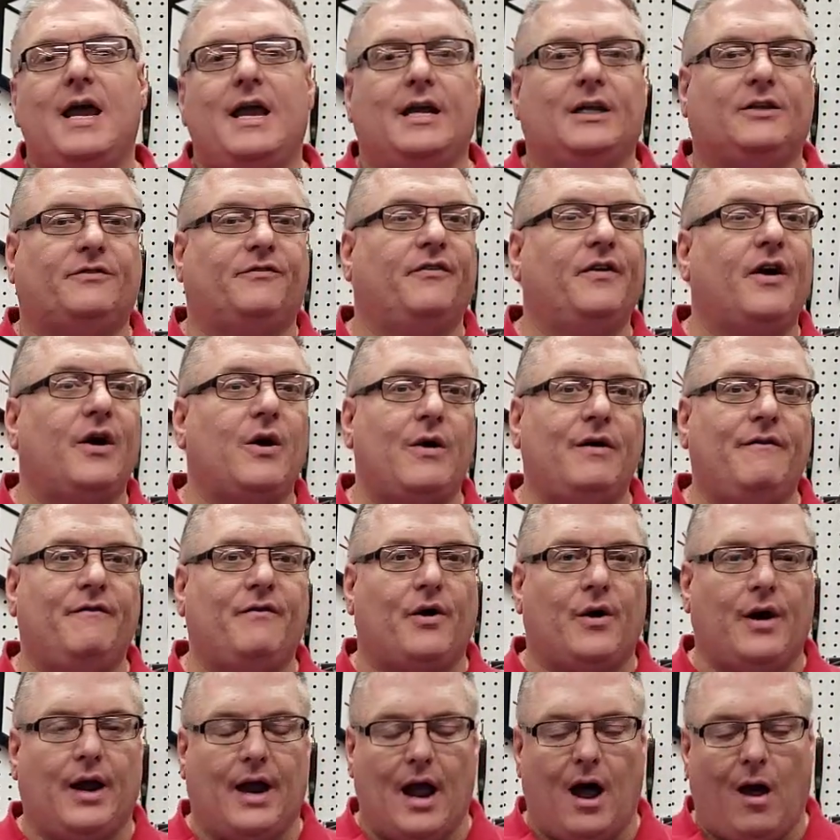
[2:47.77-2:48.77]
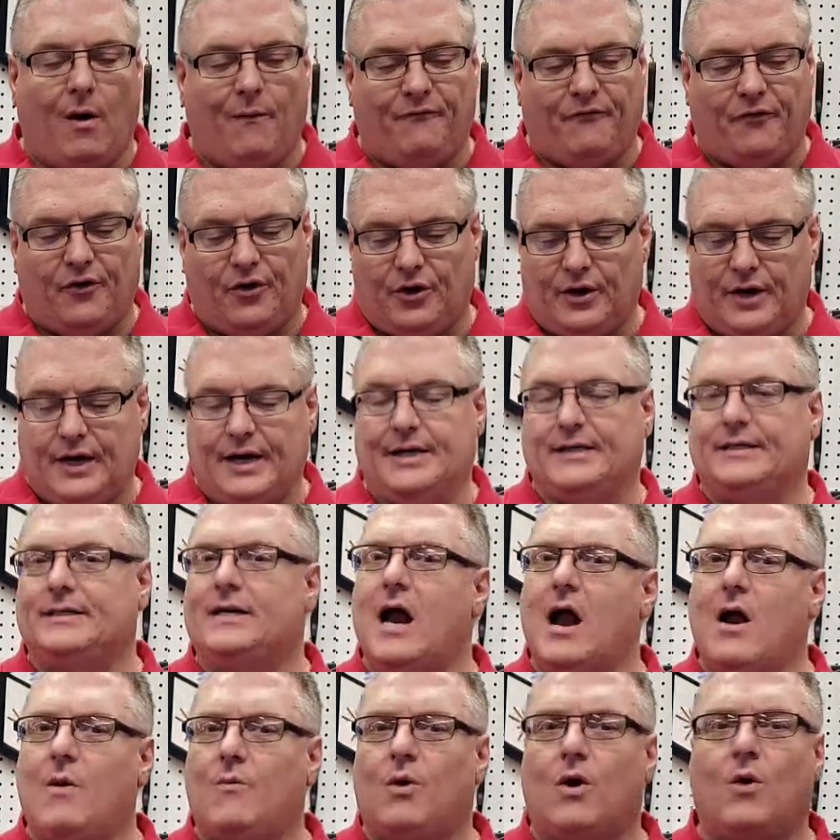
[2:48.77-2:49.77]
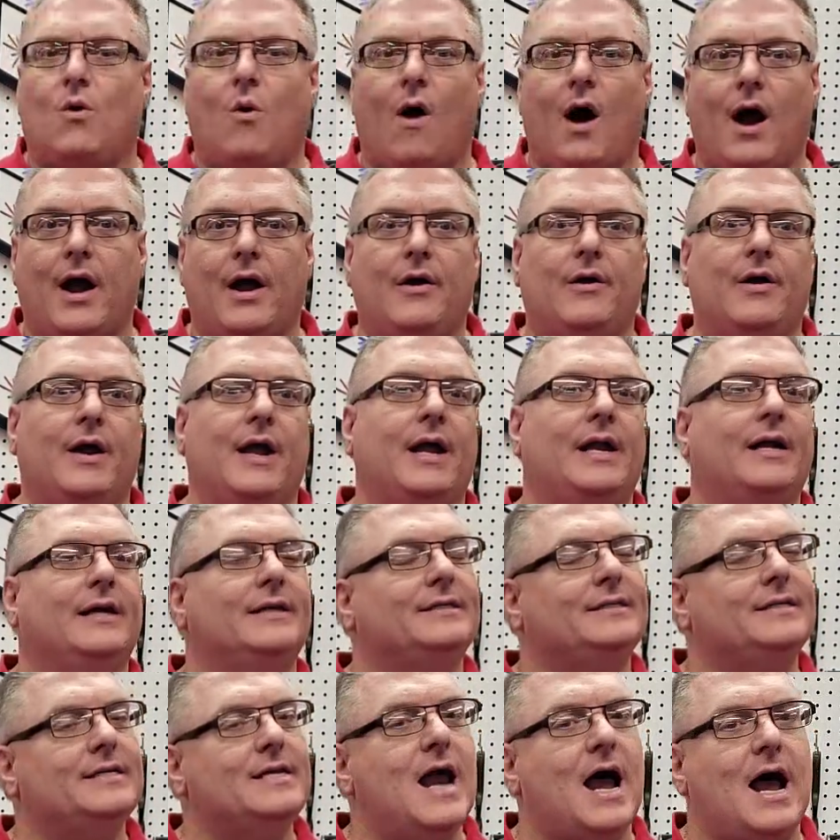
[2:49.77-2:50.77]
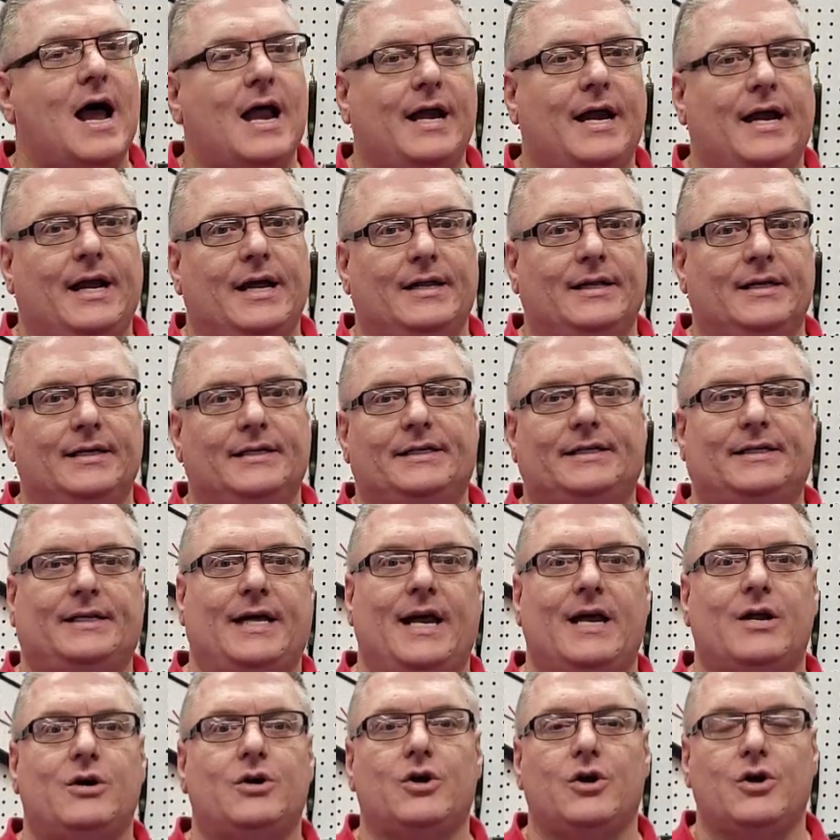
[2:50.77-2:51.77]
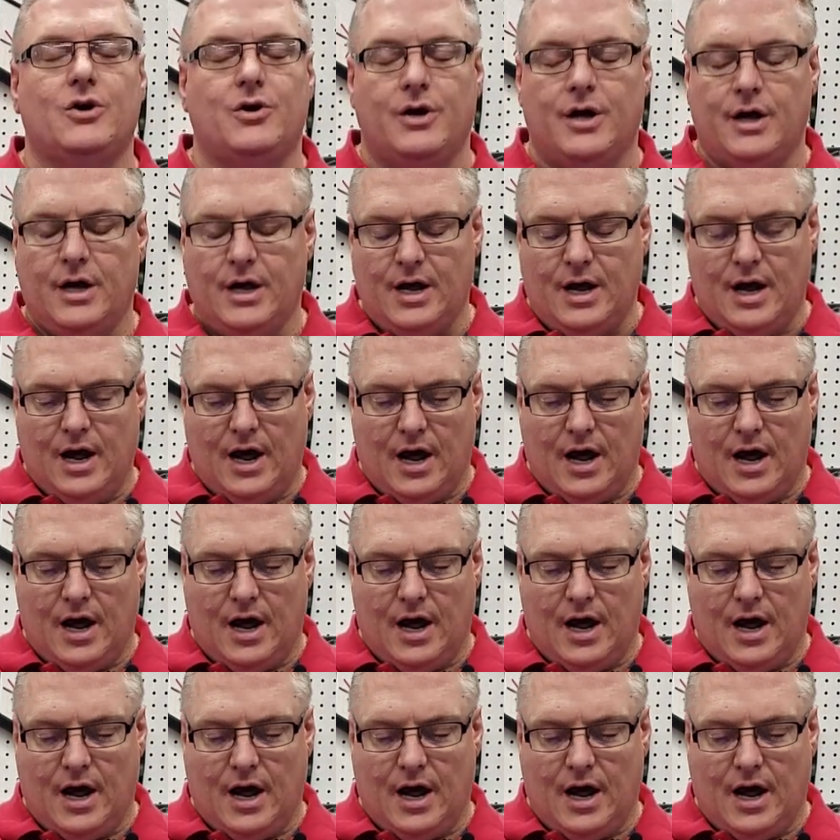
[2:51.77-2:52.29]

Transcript: It's very, very helpful. It's not required, and it's not in the standard